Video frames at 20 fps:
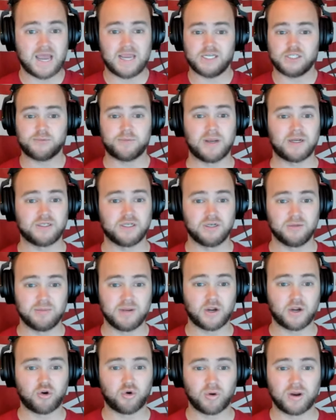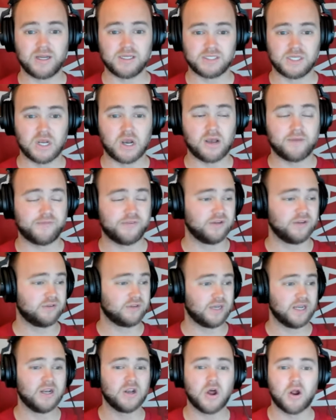I expect it to be a crazy
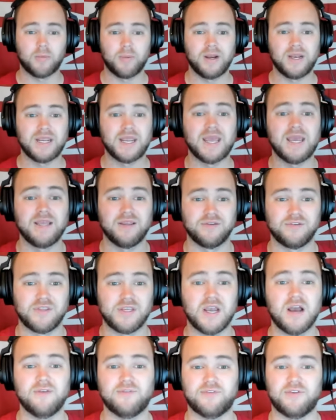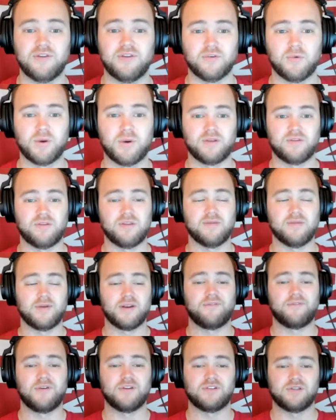offseason. It already is. The offseason wasn't even
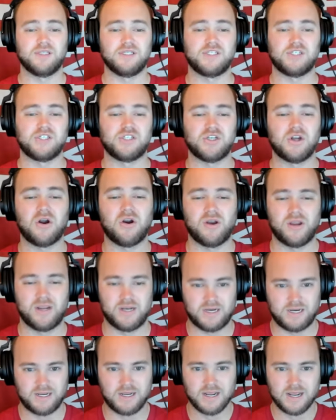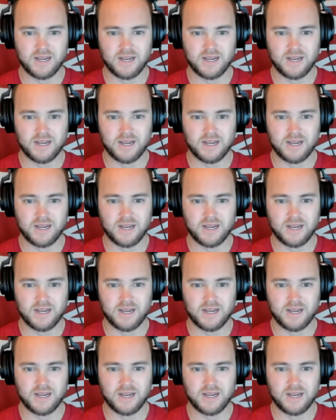officially started.